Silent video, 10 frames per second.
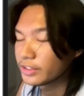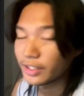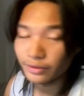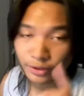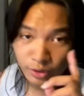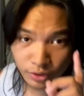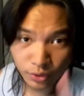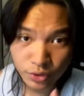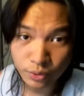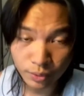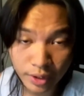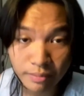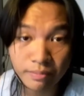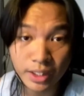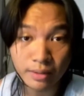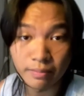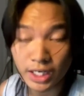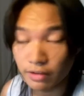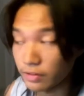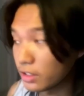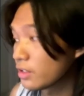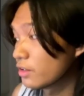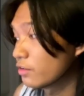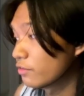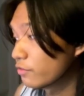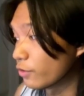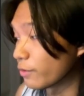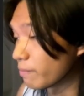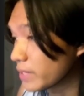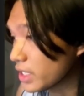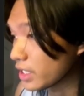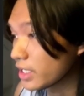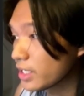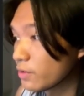Now, there's also one big benefit for me,